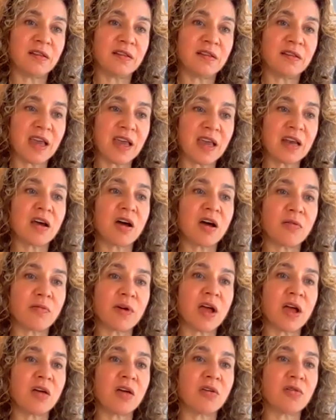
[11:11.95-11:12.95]
data
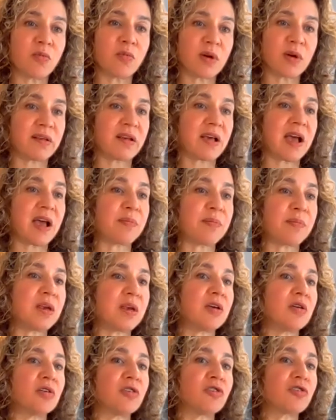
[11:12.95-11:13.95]
around what's
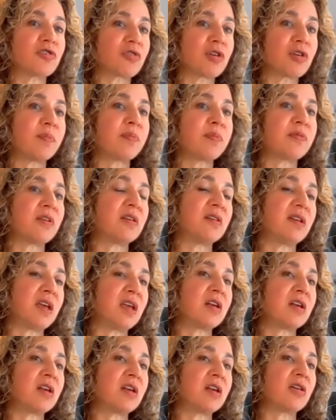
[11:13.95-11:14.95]
happening on trips and
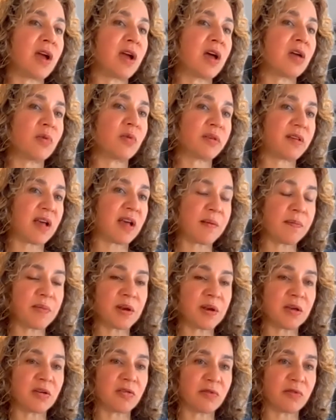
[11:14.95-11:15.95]
data around what's
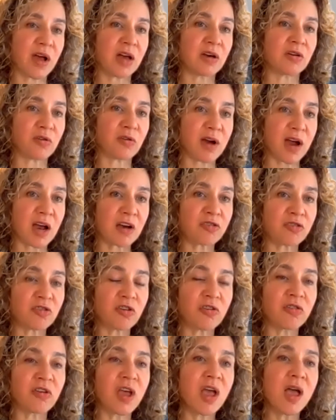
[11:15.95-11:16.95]
happening around
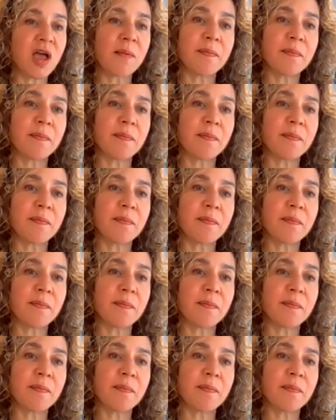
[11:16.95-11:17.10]
crashes,